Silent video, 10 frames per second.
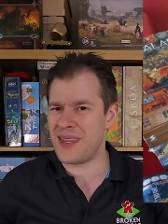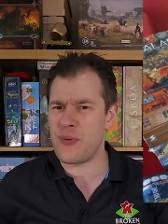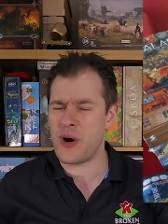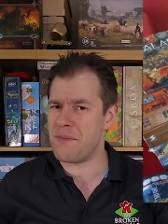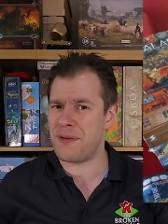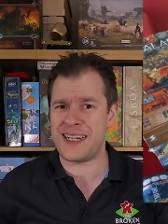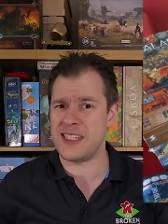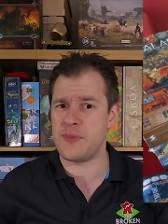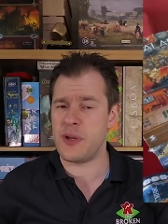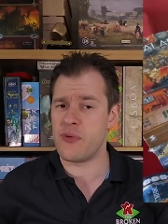They weren't
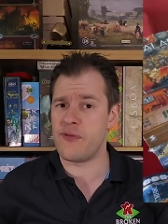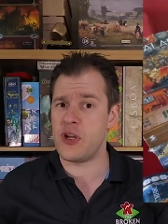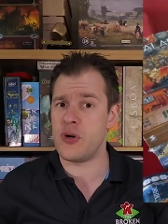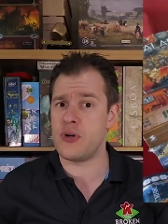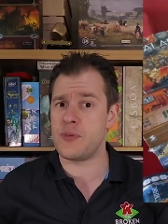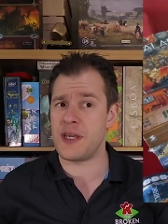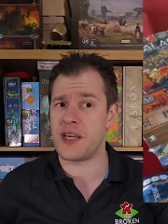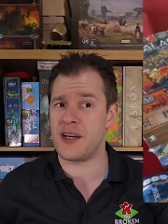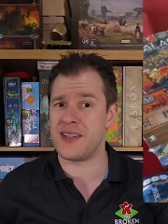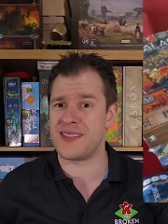planning to be reviewed
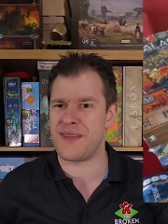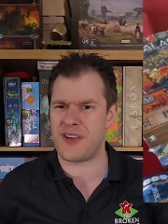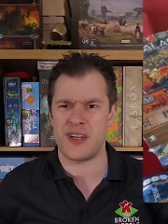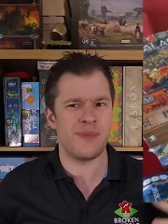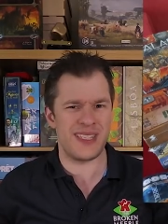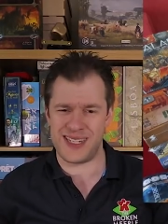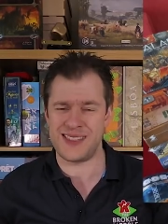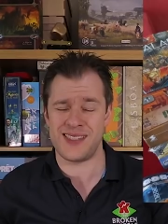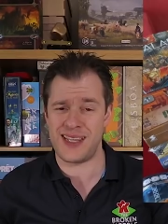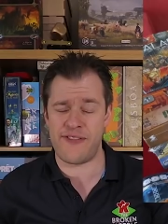because they've kind of been
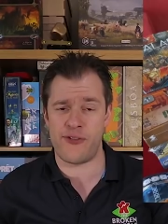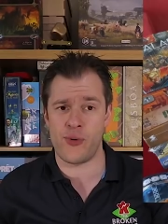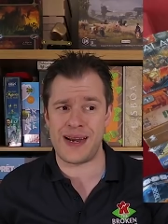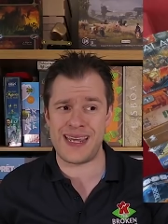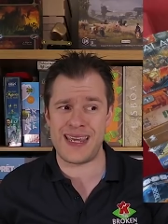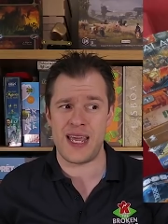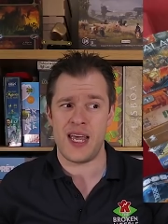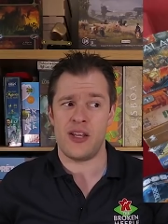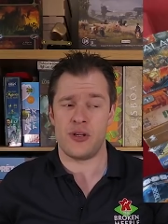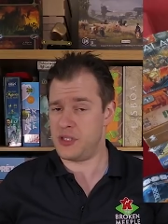done to death already,
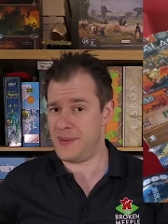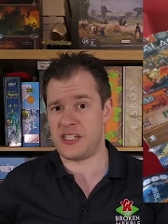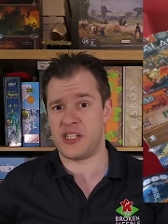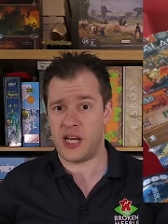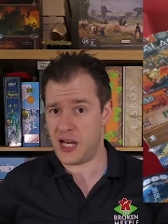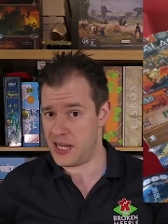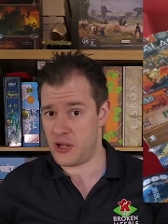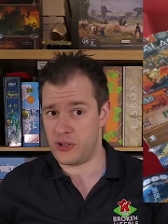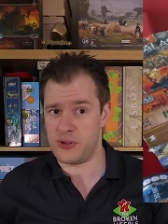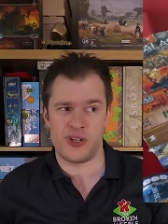not to mention I
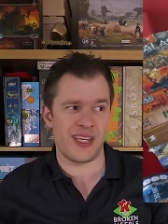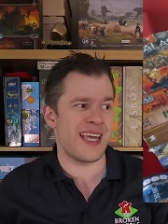got those on